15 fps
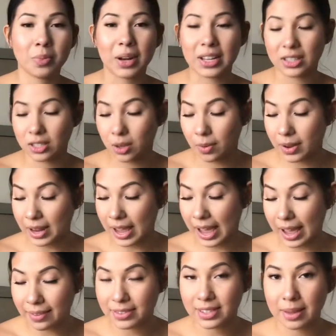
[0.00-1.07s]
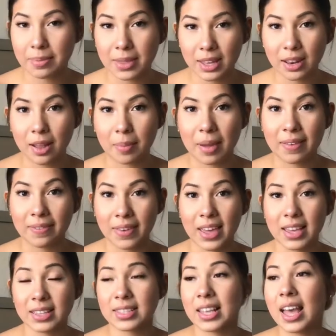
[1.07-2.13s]
but I still want to have something on my
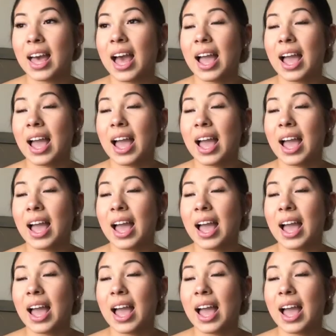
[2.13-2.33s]
face.